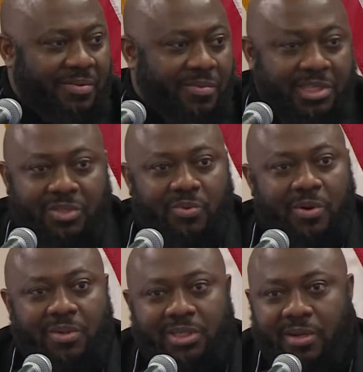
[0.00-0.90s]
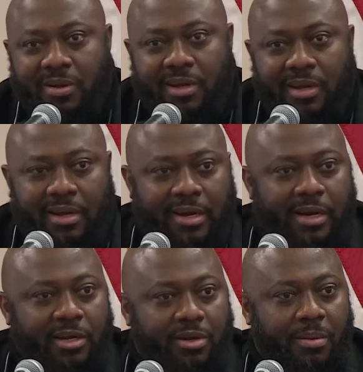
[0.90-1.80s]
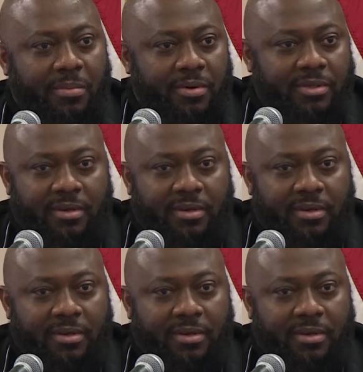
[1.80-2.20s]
which is why we saw a higher numbers